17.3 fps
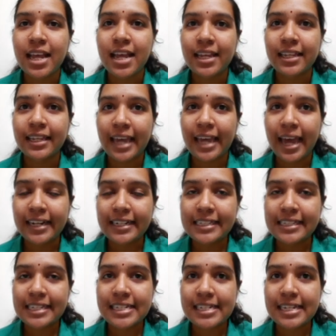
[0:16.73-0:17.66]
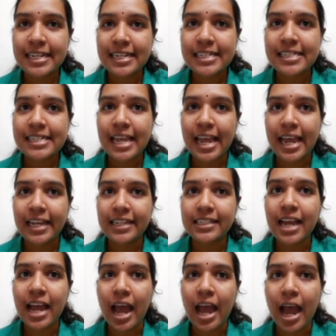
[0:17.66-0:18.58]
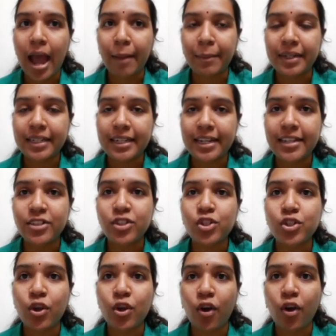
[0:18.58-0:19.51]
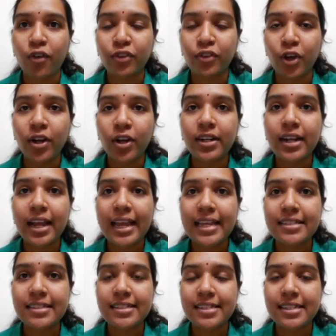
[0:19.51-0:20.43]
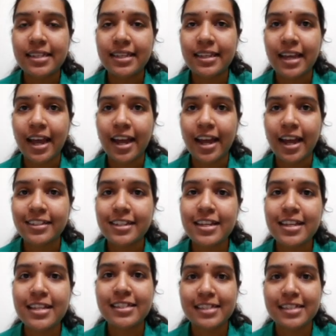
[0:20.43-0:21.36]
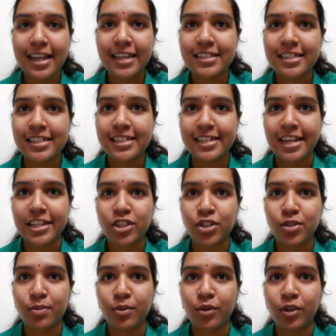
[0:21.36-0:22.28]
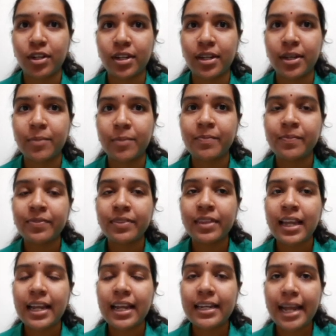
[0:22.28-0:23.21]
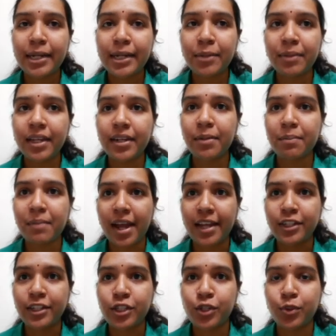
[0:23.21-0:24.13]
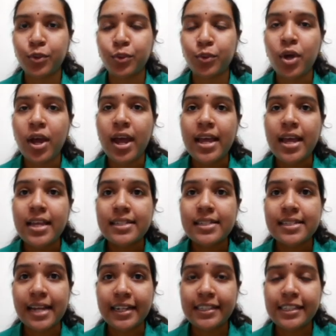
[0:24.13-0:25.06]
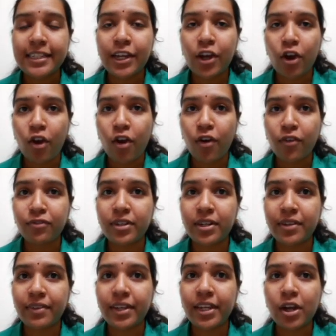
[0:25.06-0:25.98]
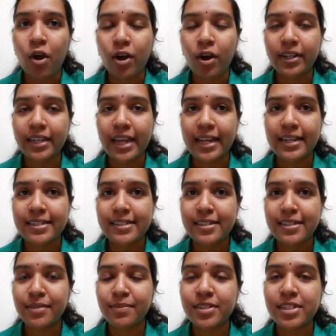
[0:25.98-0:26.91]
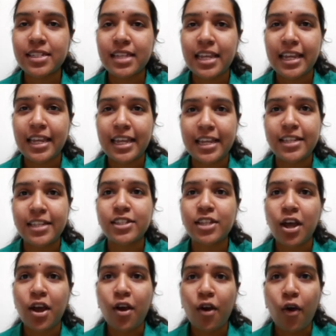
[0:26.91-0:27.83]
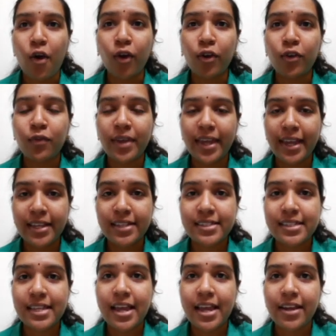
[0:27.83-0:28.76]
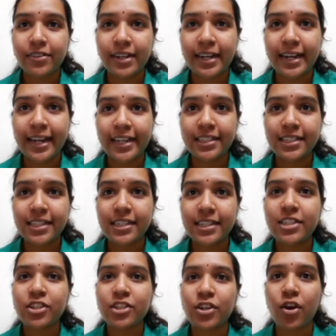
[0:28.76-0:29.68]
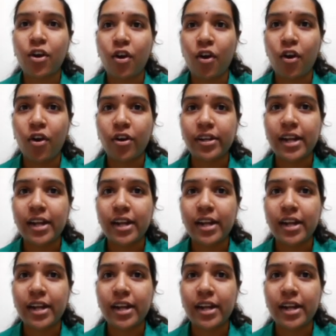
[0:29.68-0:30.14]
characteristics and habitats of your NCERT science textbook. Let me remind you, study of living organisms is always related or